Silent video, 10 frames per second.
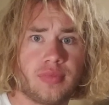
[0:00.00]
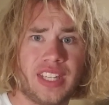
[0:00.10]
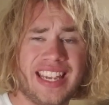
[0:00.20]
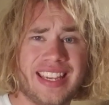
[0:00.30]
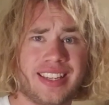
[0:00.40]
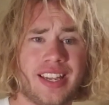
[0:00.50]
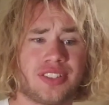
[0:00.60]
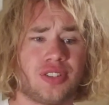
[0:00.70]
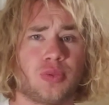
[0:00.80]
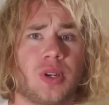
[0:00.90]
Hey
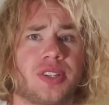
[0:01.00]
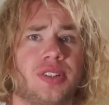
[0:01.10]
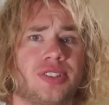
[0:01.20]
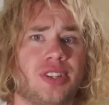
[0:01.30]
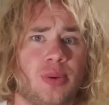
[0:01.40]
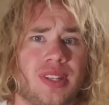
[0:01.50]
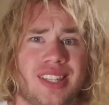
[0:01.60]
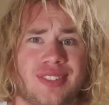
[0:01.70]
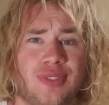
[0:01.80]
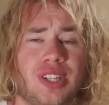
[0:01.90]
guys, Charles Walker here. So in
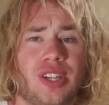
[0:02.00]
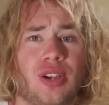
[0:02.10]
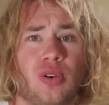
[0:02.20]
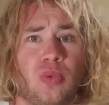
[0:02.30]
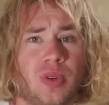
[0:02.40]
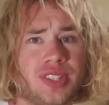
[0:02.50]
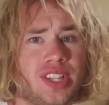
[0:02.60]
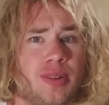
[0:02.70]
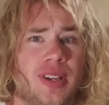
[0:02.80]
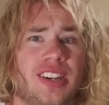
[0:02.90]
this video, I want to
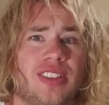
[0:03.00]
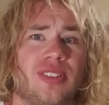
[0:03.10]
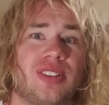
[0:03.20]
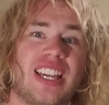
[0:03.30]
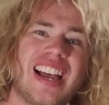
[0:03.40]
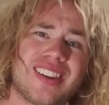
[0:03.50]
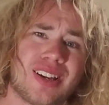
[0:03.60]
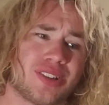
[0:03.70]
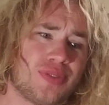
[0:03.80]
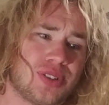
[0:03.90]
talk about another kind of
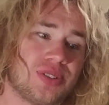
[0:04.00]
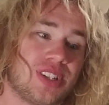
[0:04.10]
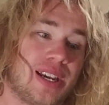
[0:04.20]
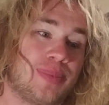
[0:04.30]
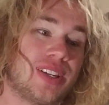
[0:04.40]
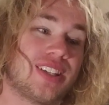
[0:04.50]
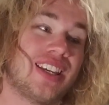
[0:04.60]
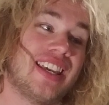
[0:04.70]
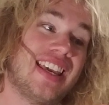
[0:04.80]
controversial topic